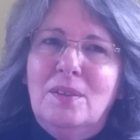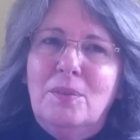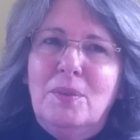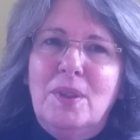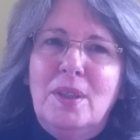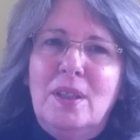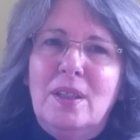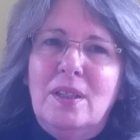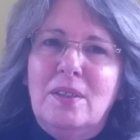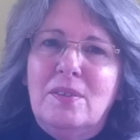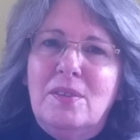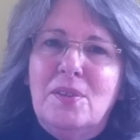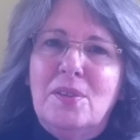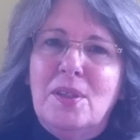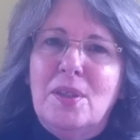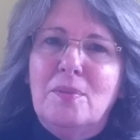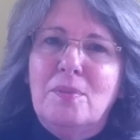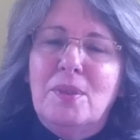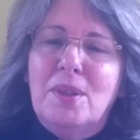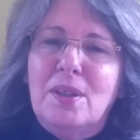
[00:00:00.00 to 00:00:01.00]
we liked the
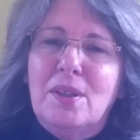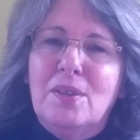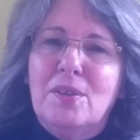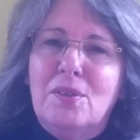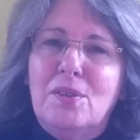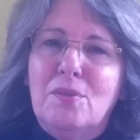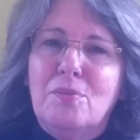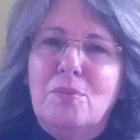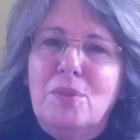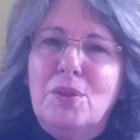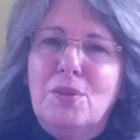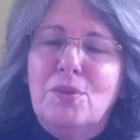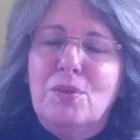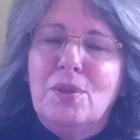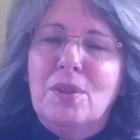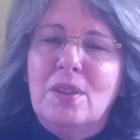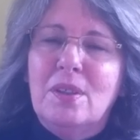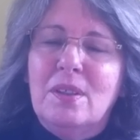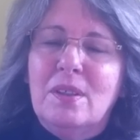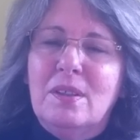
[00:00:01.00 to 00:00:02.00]
same kind of
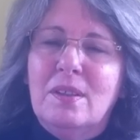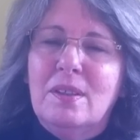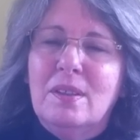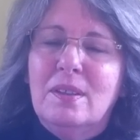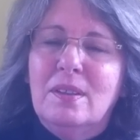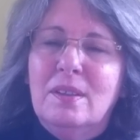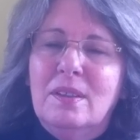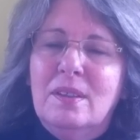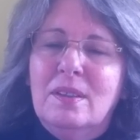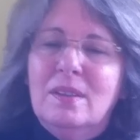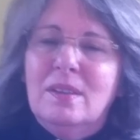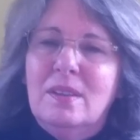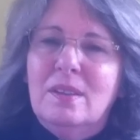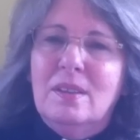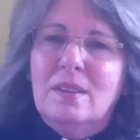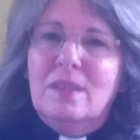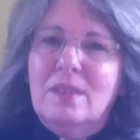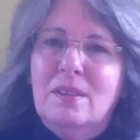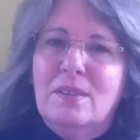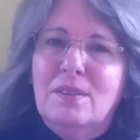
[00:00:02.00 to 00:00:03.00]
music,
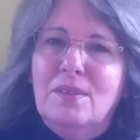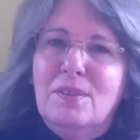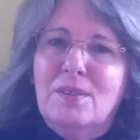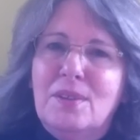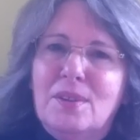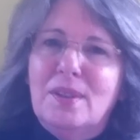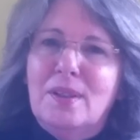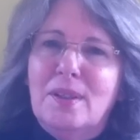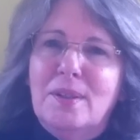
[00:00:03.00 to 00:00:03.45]
and